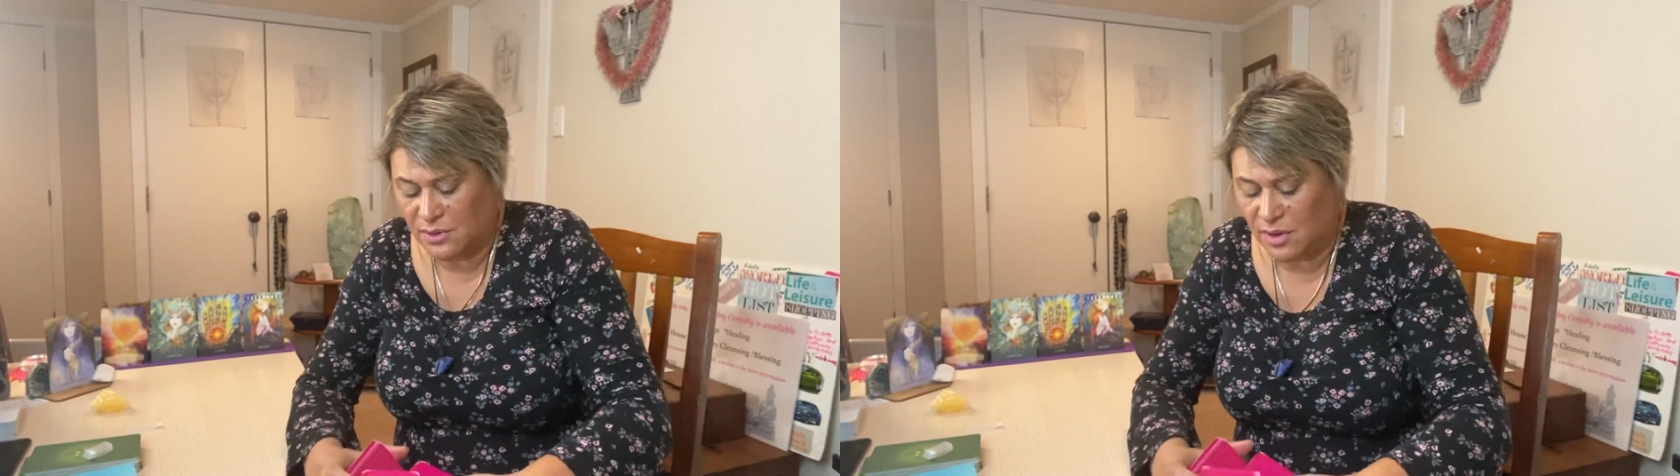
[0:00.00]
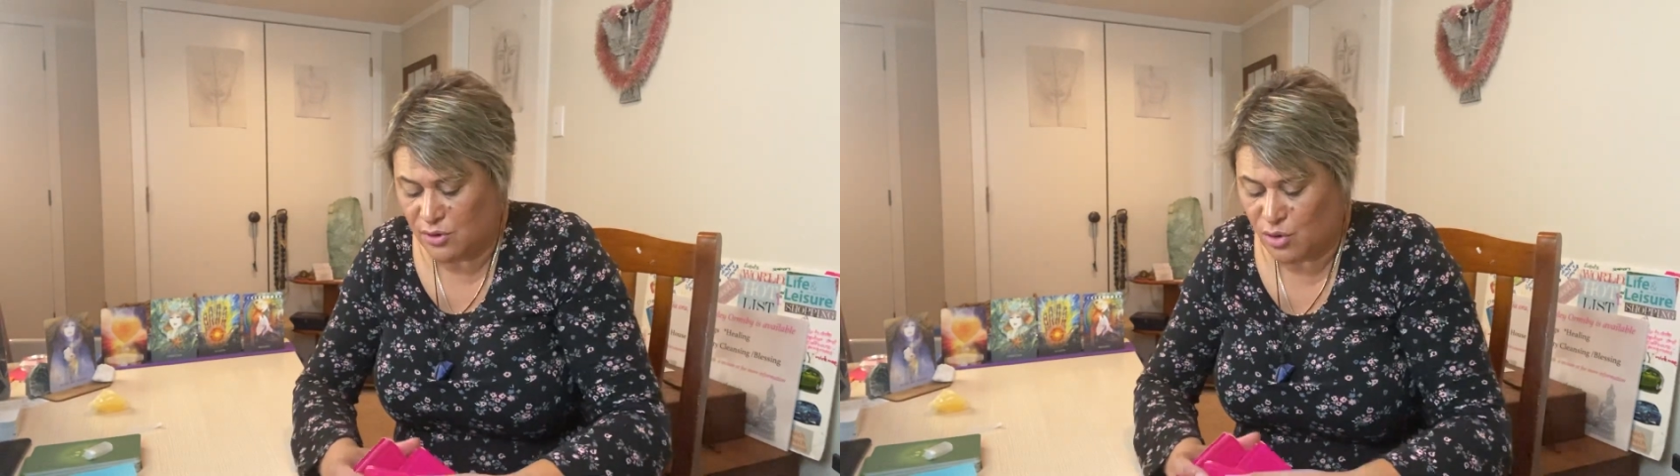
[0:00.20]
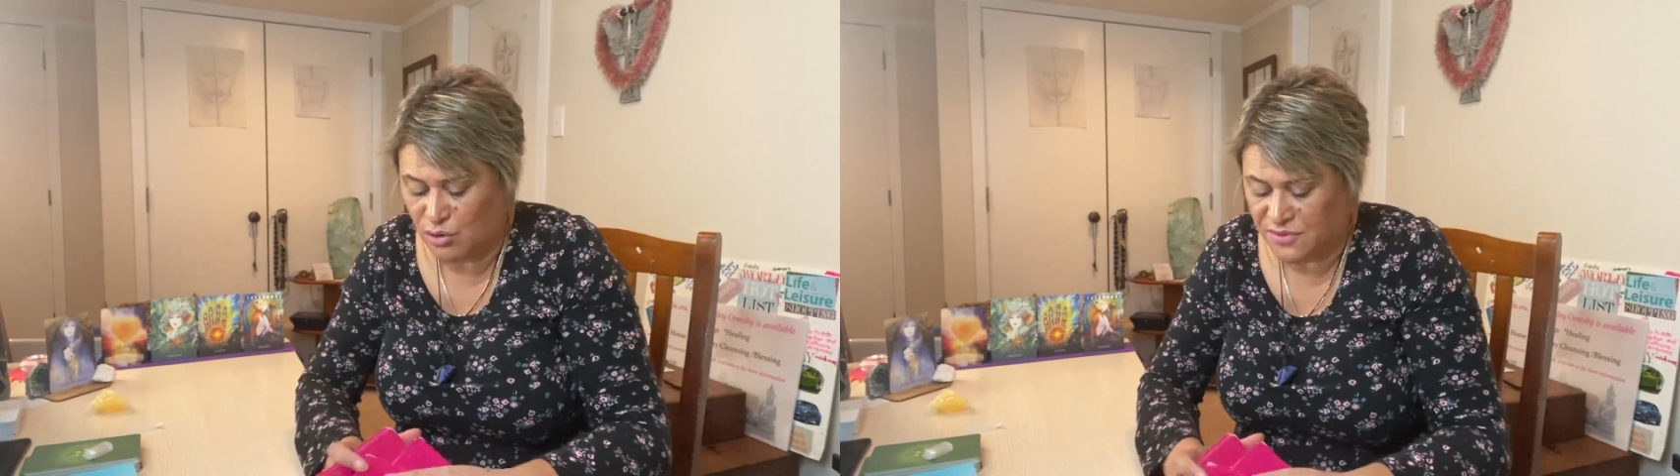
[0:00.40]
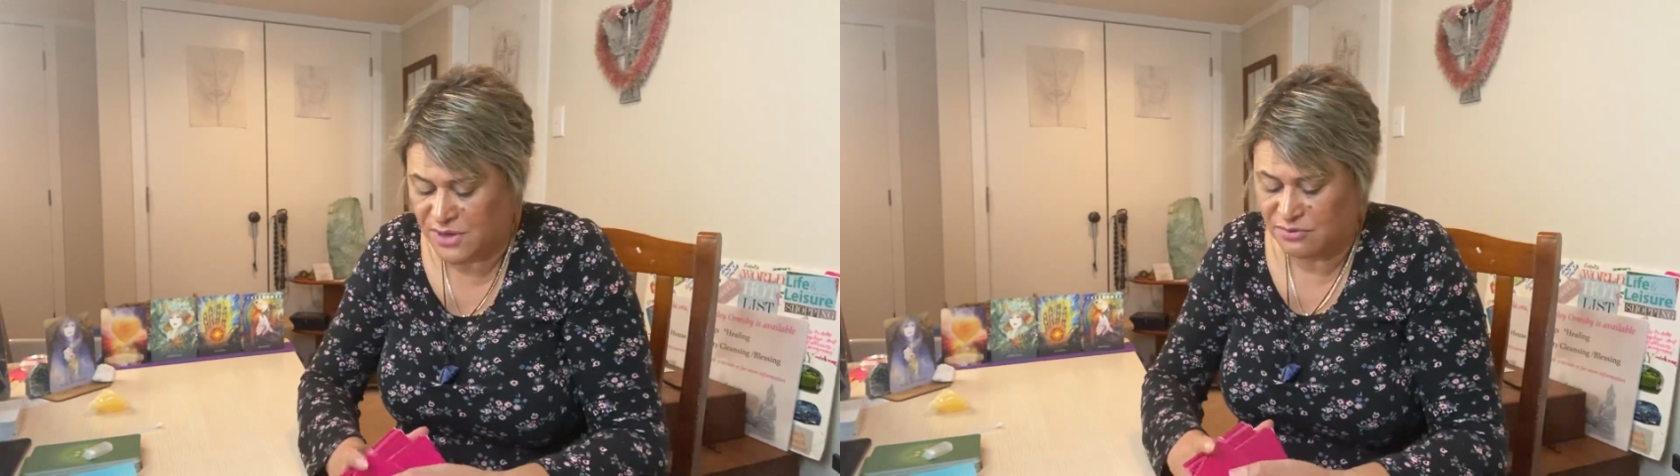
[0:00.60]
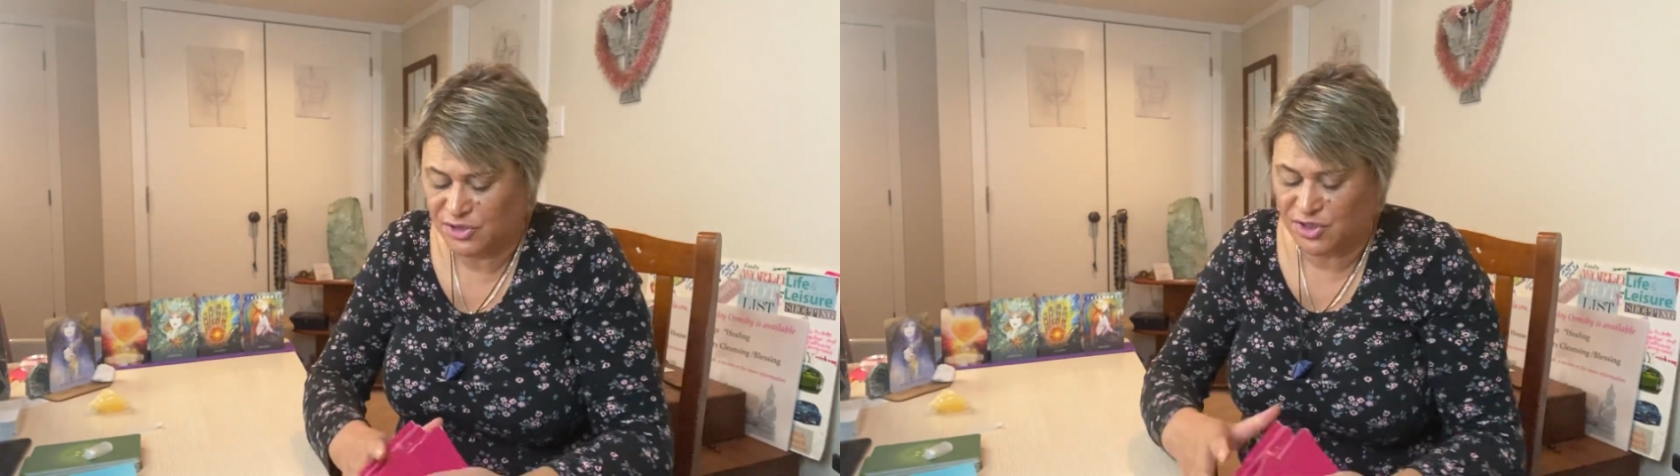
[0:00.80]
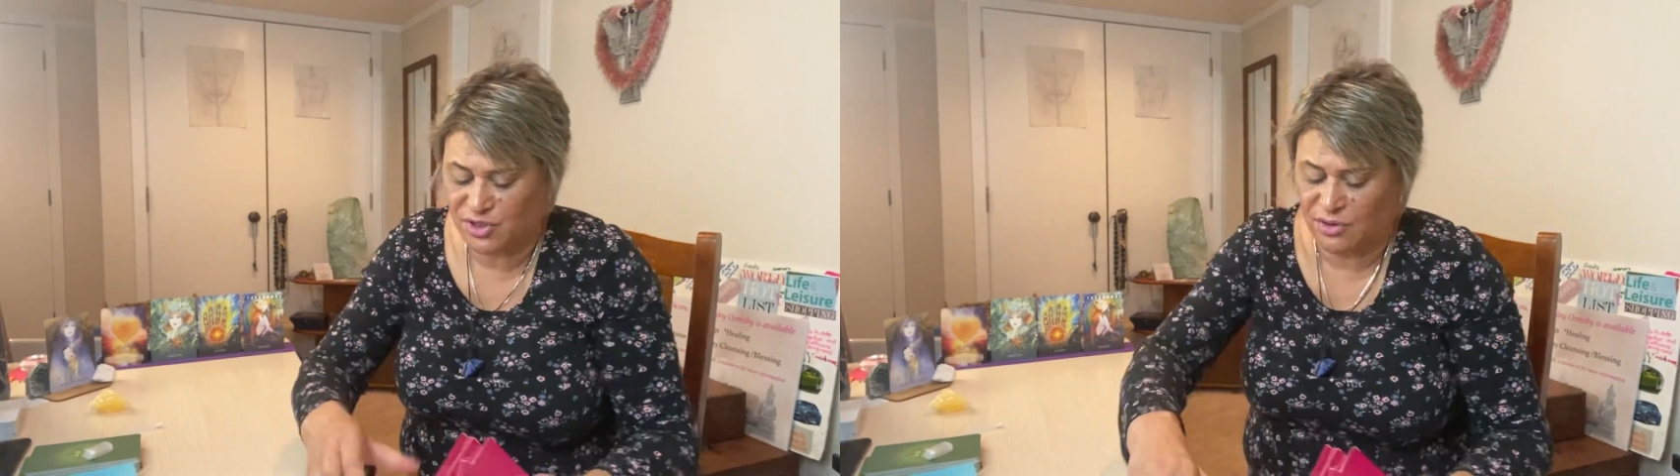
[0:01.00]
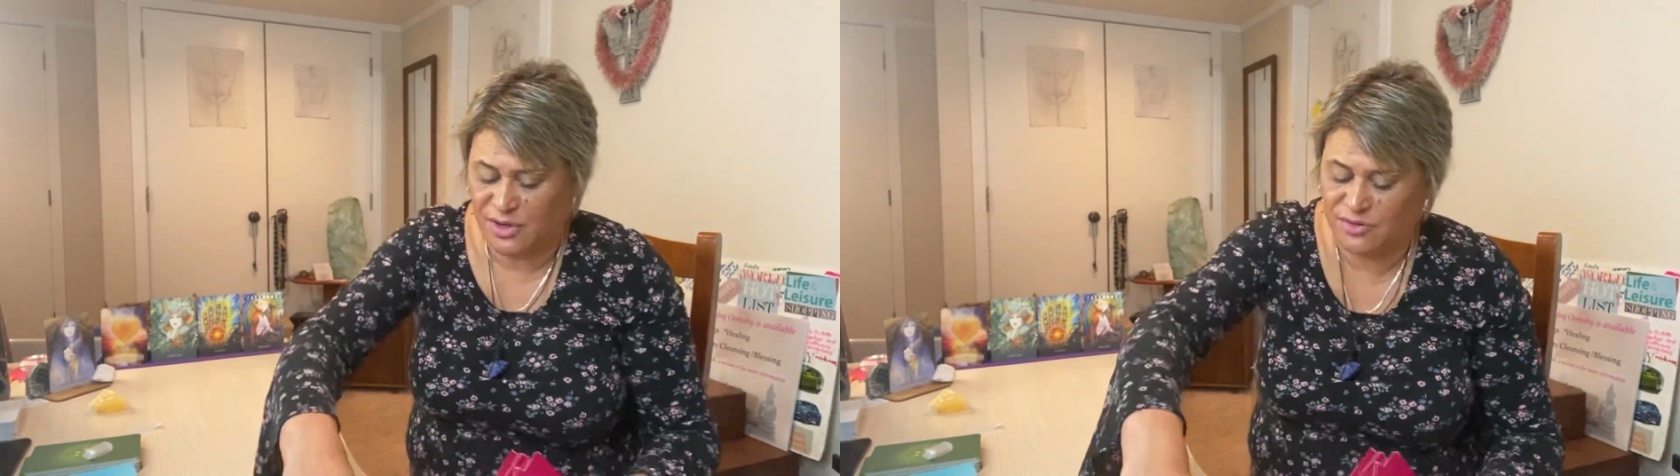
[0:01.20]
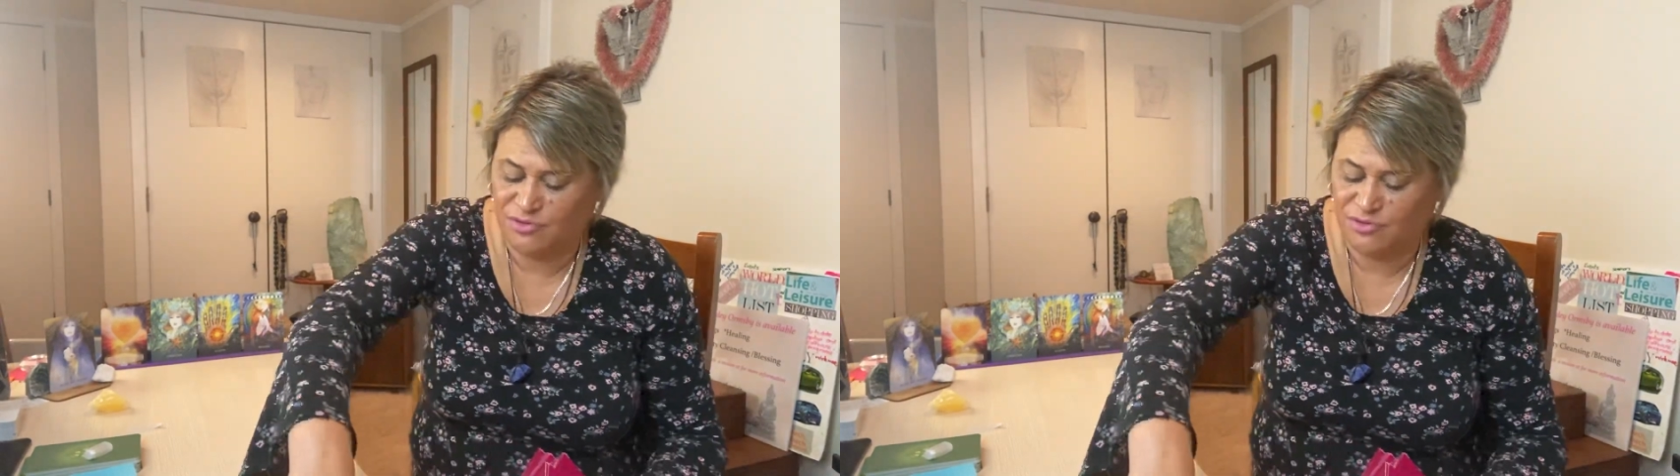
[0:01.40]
Oh God, they'll just like